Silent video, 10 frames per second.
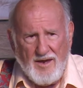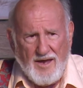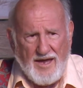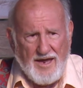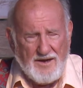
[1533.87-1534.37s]

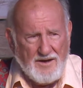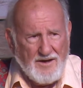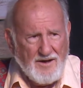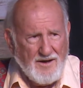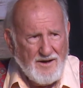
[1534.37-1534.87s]

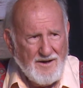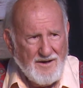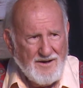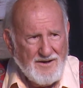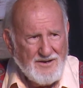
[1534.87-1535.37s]
and
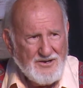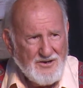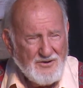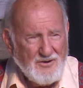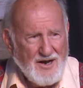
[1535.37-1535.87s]

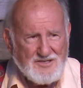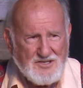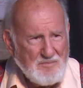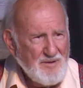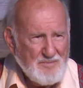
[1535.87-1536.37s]
you know, I'd
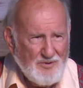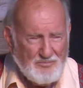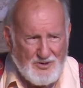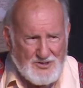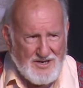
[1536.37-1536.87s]
see people
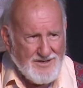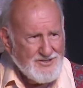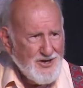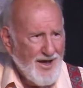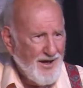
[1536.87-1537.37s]
pushing a
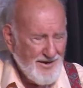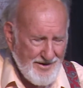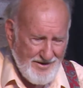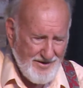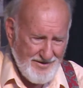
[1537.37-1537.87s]
child
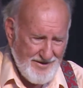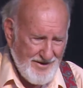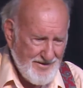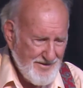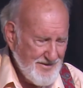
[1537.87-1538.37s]
in
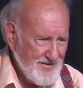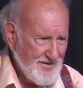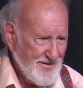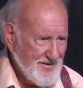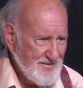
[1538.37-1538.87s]

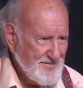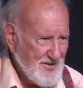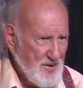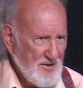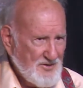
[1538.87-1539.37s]
a
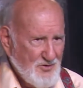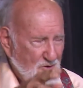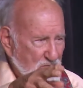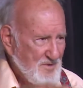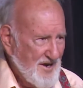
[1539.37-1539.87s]
coming
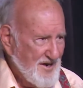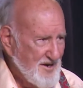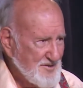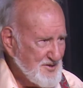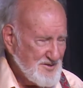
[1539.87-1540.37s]
toward me at a
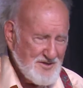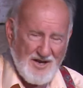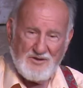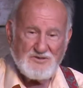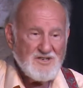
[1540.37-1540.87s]
distance, and
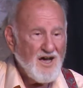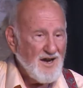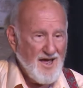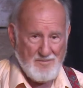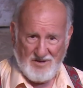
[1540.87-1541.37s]
he was not
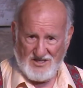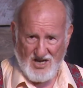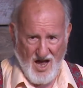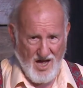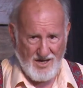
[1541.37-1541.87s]
a happy
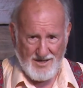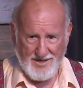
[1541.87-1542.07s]
child.